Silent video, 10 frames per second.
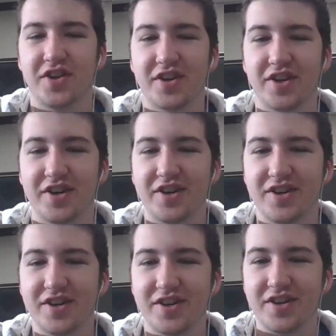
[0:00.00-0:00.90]

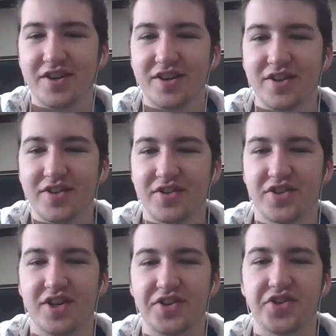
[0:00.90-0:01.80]
they're
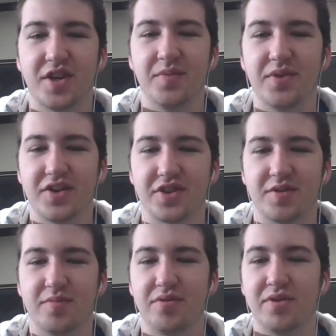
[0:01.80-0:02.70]
saying it's the same thing as like
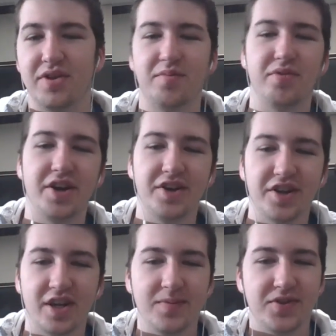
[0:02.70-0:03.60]
one of the play-in
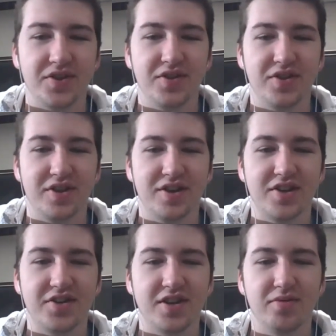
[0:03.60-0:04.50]
games in the
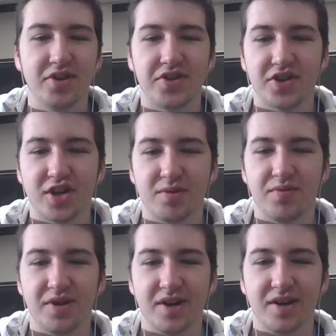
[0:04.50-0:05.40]
NCAA tournament
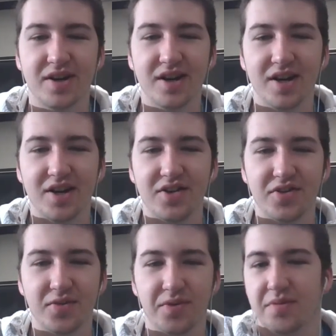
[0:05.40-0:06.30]
where
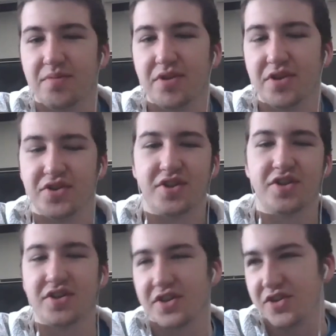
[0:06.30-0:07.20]
the winner plays like the
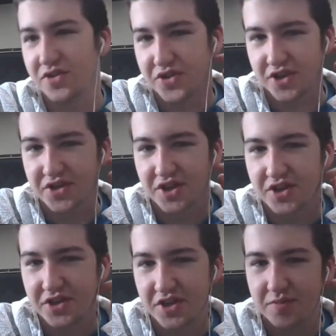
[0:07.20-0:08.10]
2 16
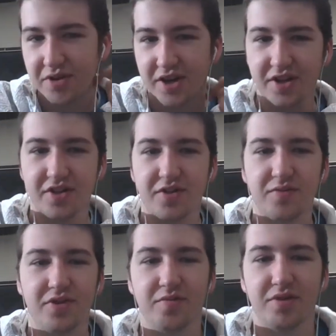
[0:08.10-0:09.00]
seeds play, and then the
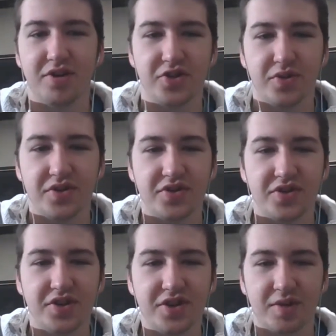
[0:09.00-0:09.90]
winner plays the 1
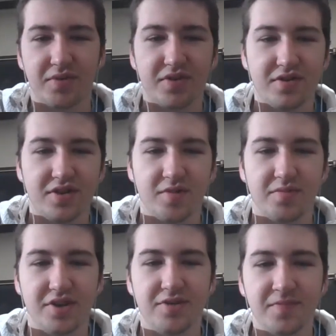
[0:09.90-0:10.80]
seed type
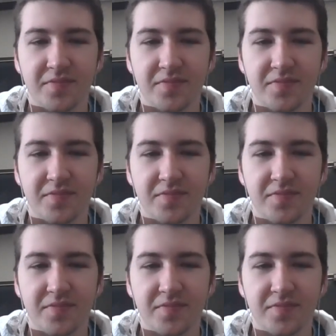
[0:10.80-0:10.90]
deal.